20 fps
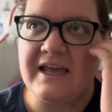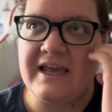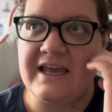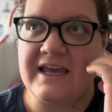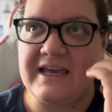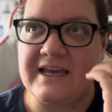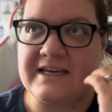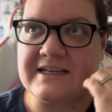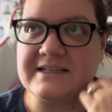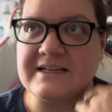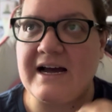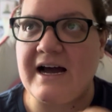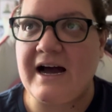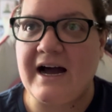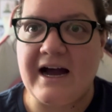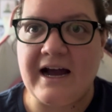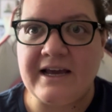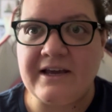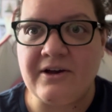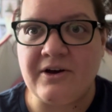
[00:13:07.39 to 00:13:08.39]
And
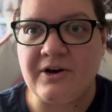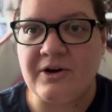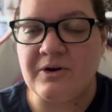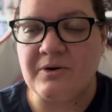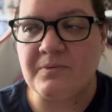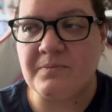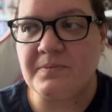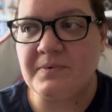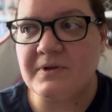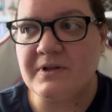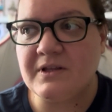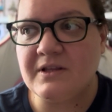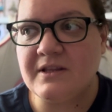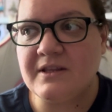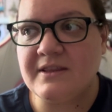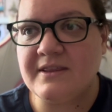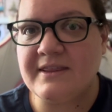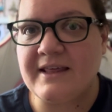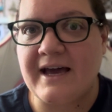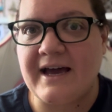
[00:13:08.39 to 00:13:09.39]
I hope
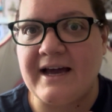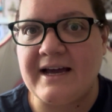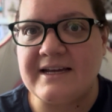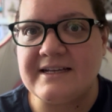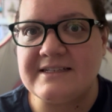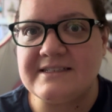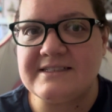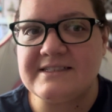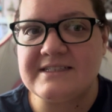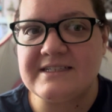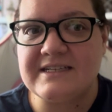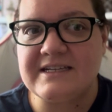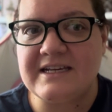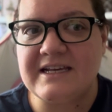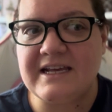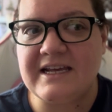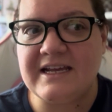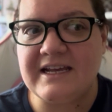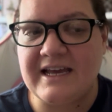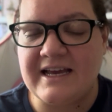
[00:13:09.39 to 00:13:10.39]
that
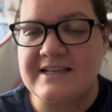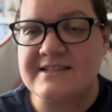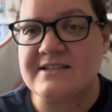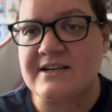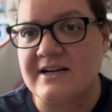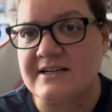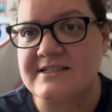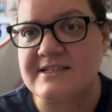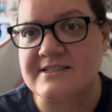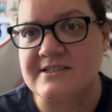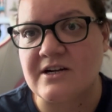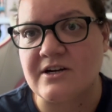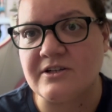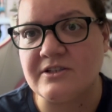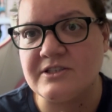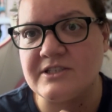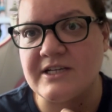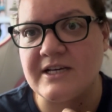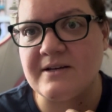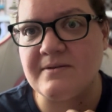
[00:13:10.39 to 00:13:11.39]
it has not
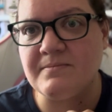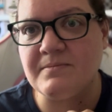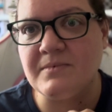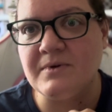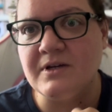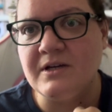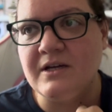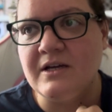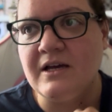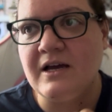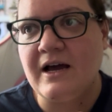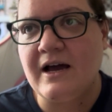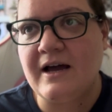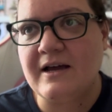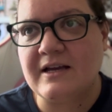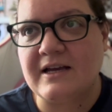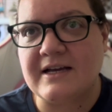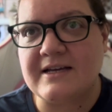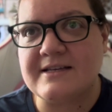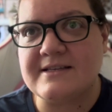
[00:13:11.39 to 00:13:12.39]
disheartened him,
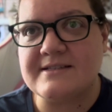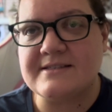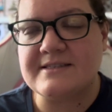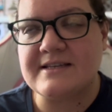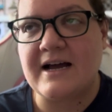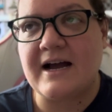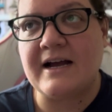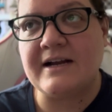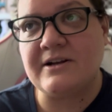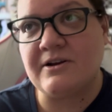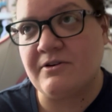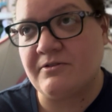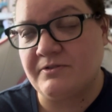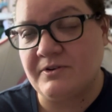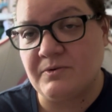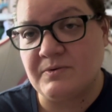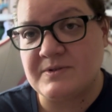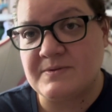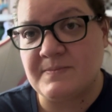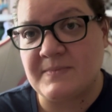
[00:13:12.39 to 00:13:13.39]
because I know if
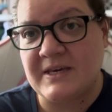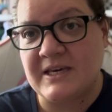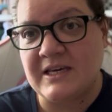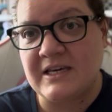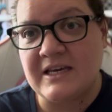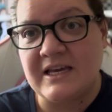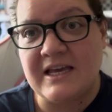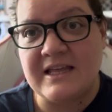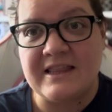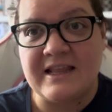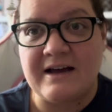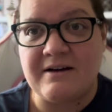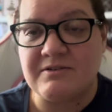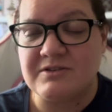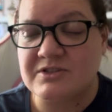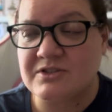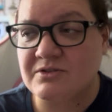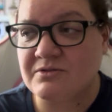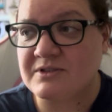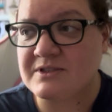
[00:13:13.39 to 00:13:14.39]
it was me and that
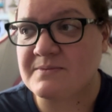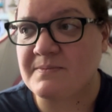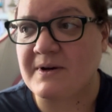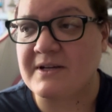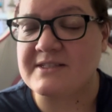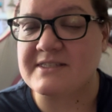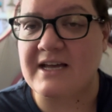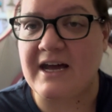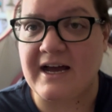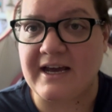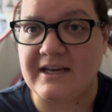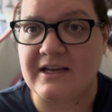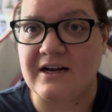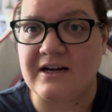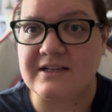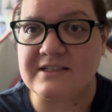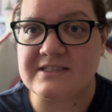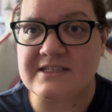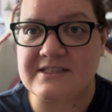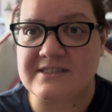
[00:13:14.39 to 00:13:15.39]
was the response I
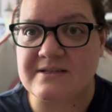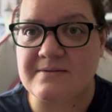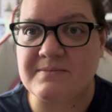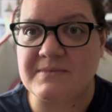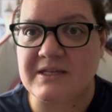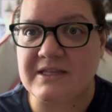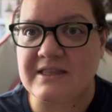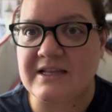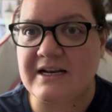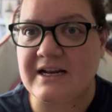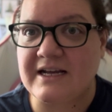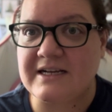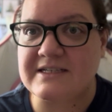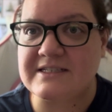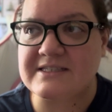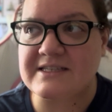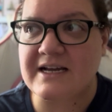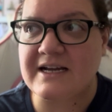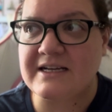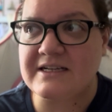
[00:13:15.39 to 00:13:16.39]
got to something that I
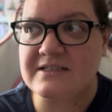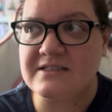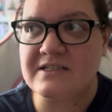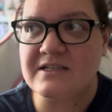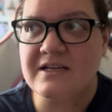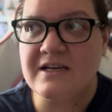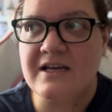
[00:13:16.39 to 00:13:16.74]
designed,